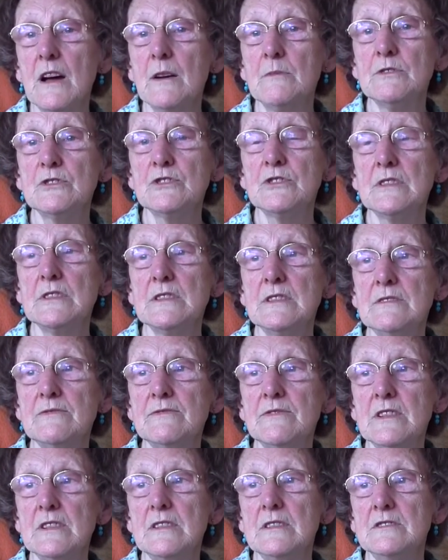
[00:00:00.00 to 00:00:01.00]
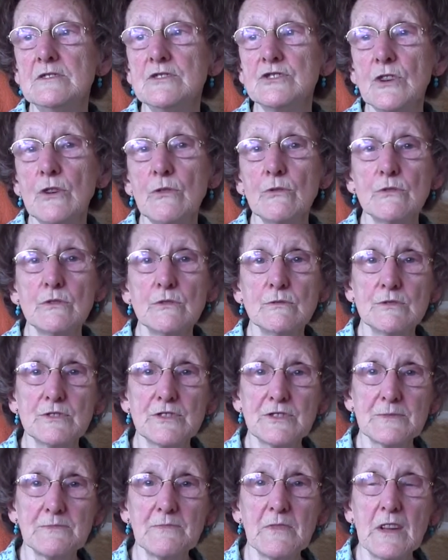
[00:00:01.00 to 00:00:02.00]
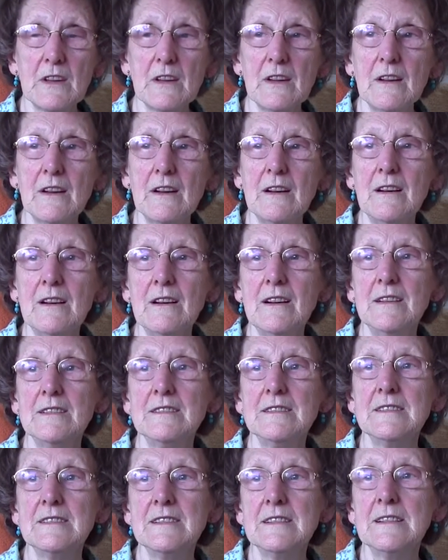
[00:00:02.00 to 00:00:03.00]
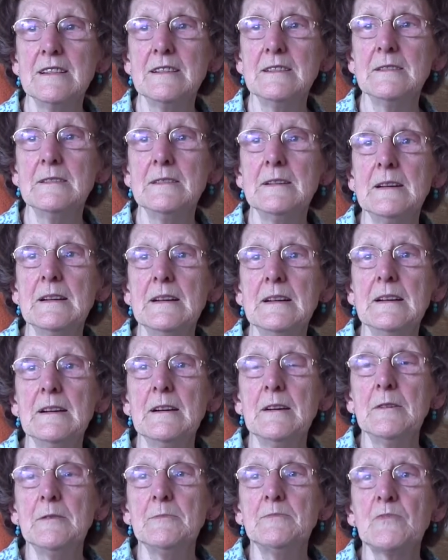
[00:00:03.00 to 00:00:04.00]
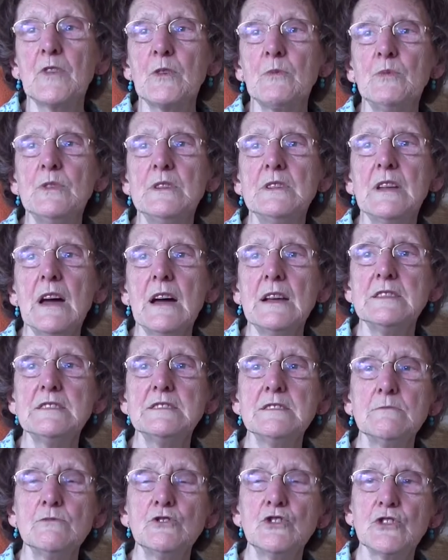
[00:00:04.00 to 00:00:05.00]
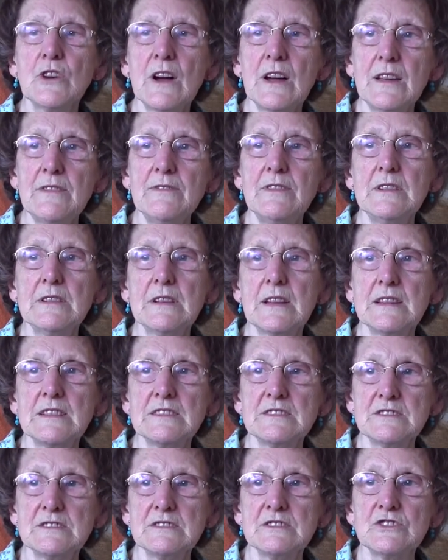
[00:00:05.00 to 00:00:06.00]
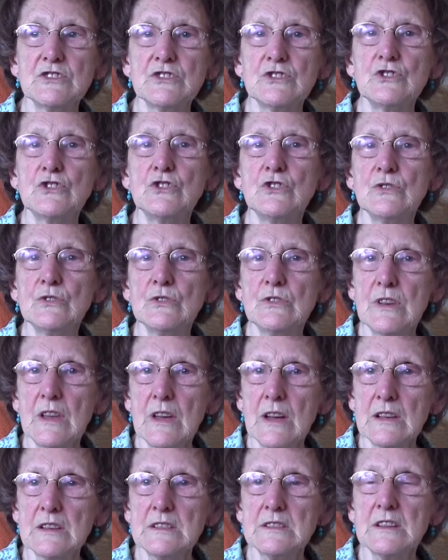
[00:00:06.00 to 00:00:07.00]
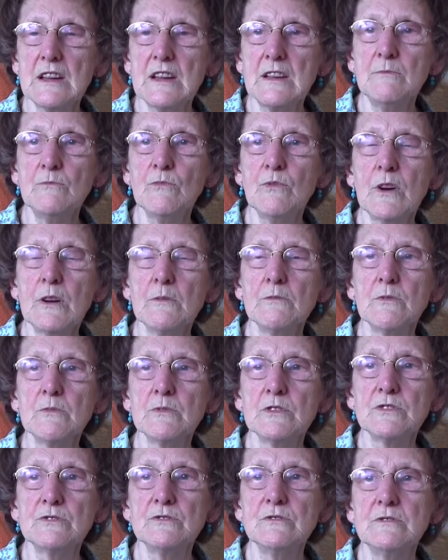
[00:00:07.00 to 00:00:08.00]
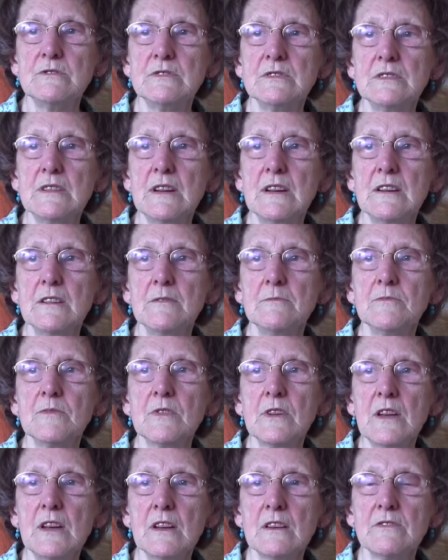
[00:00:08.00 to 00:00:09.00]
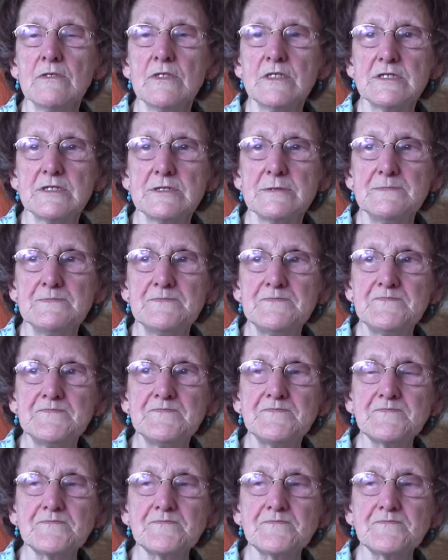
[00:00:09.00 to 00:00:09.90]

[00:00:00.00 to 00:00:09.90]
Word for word: I was relief in Saltcoats, and uh, we had had some driving lessons during that time while we were doing um, hell visiting,